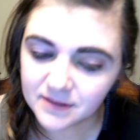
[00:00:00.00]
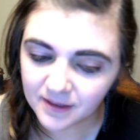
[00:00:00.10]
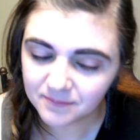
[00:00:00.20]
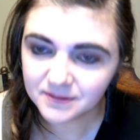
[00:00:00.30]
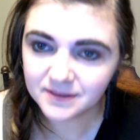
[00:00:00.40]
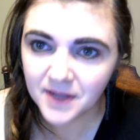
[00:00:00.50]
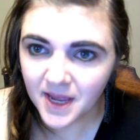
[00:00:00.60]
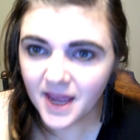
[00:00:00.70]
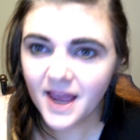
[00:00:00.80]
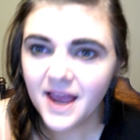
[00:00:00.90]
times.
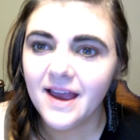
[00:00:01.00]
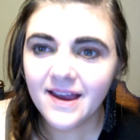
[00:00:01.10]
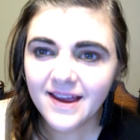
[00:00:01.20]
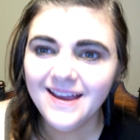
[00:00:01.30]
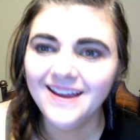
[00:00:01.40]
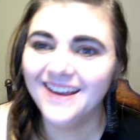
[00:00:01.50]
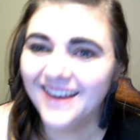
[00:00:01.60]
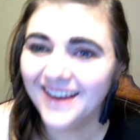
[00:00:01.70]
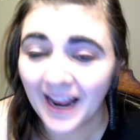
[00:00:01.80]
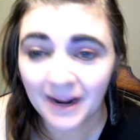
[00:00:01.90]

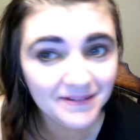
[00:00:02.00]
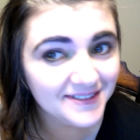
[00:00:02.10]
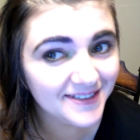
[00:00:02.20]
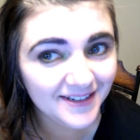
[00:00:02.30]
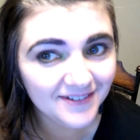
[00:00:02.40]
And my skin